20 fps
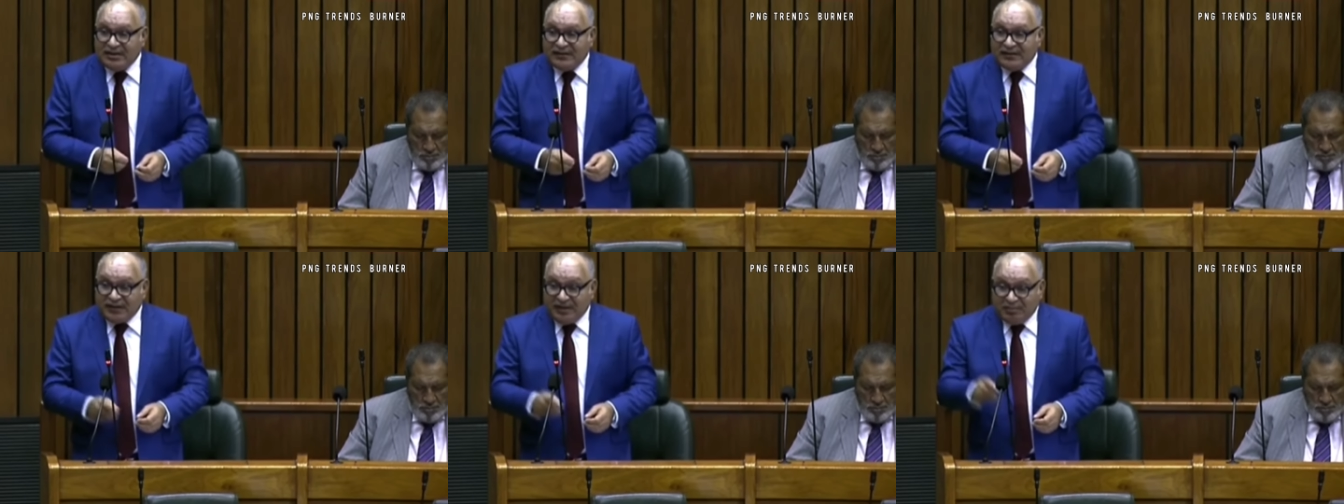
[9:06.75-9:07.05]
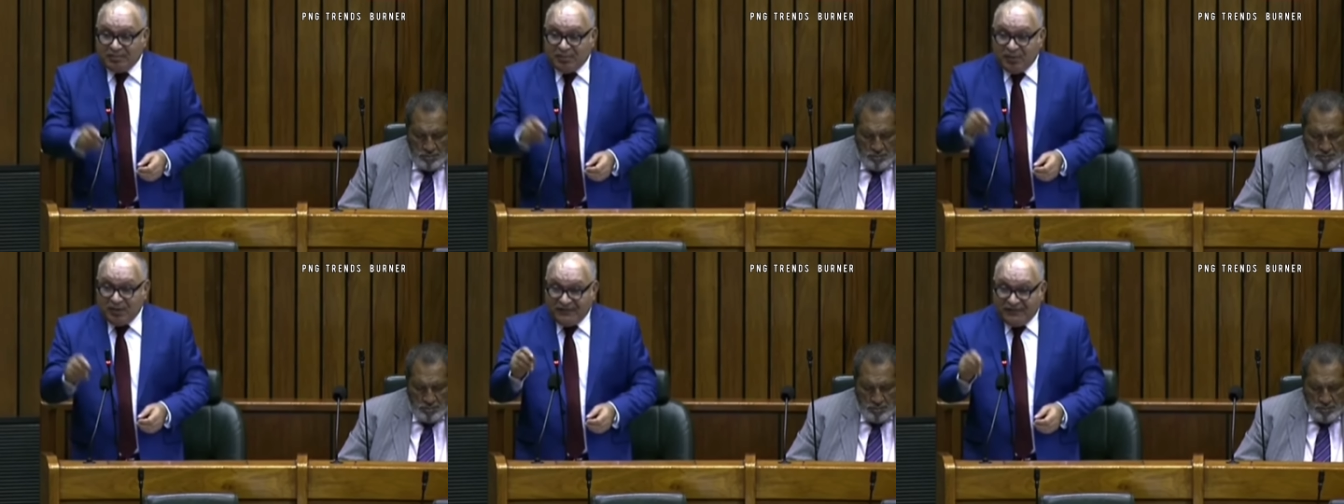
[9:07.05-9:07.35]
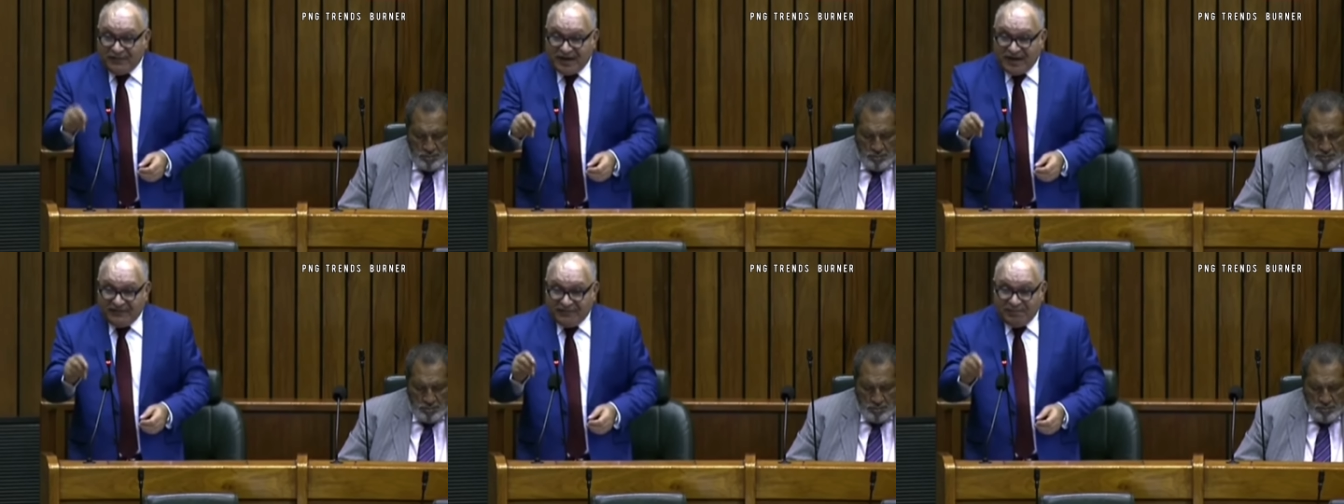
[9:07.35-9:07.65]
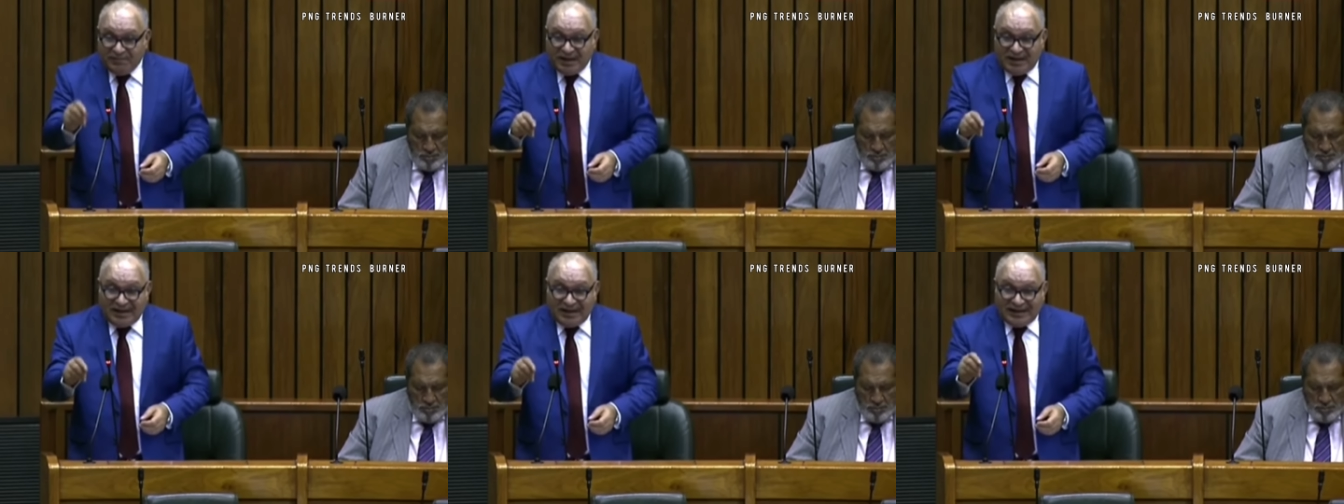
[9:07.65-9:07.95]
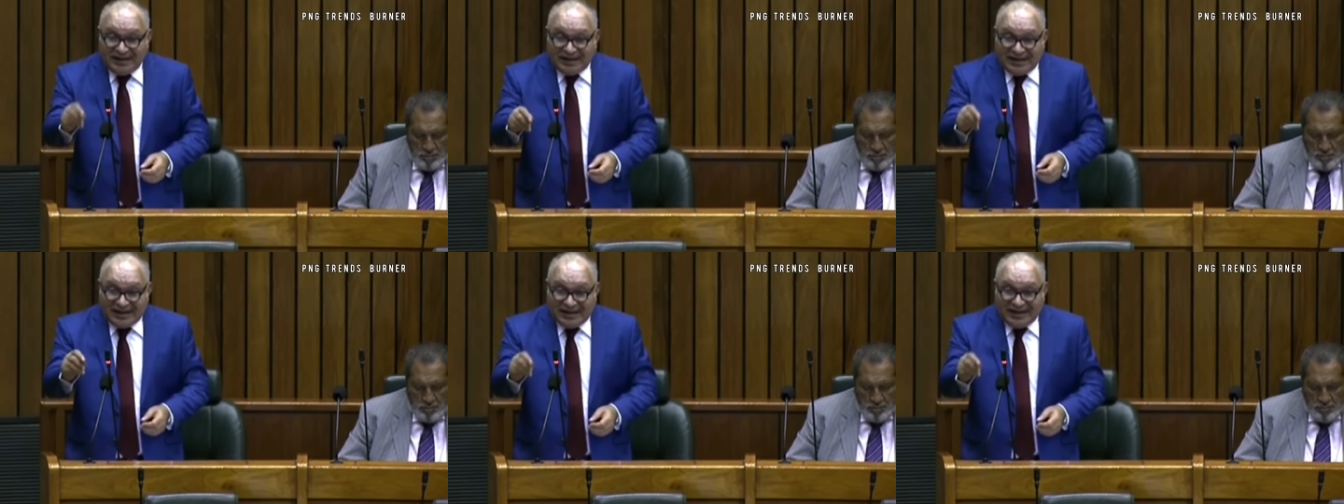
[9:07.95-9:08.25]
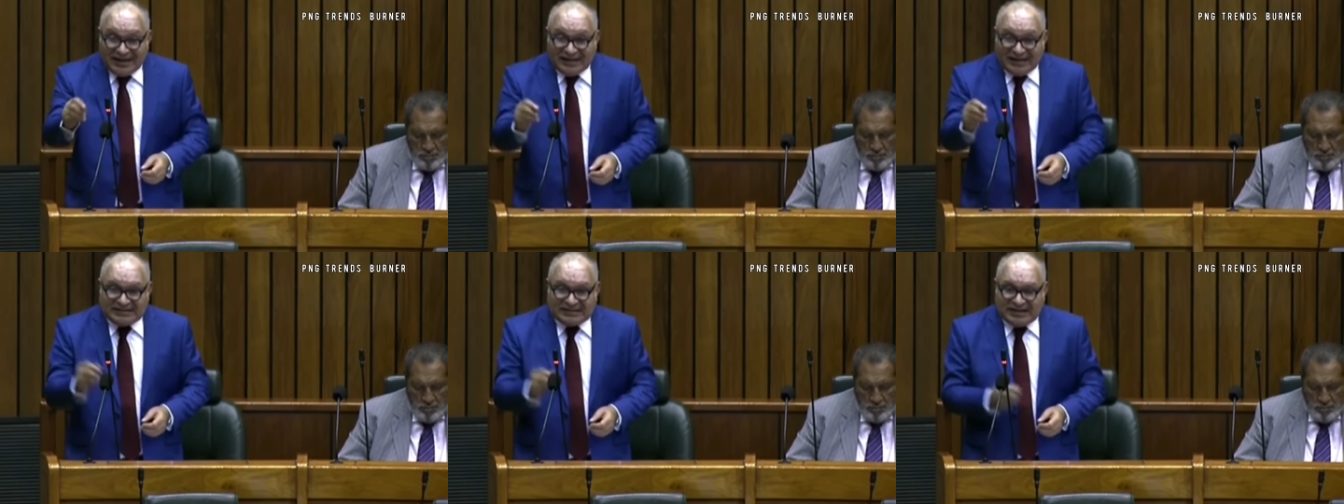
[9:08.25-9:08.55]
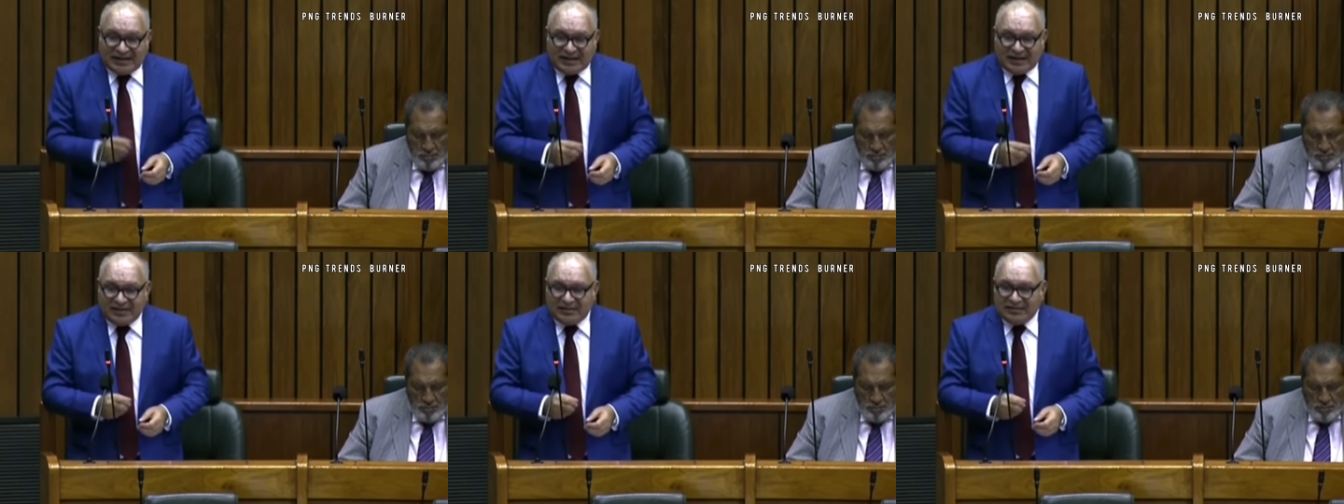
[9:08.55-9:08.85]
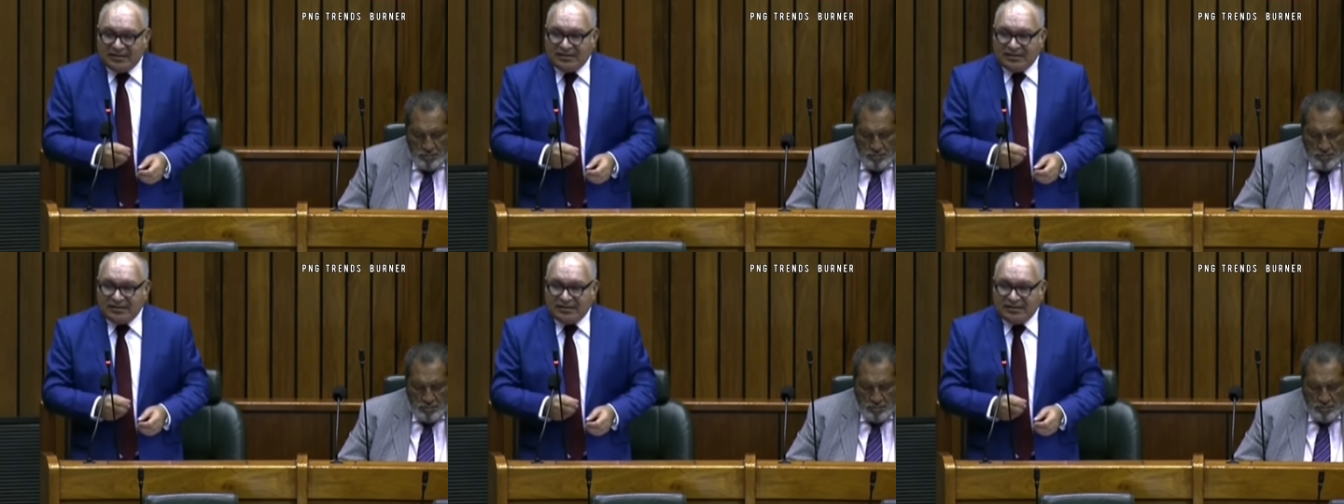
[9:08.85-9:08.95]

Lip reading: 3.5 billion kina next year.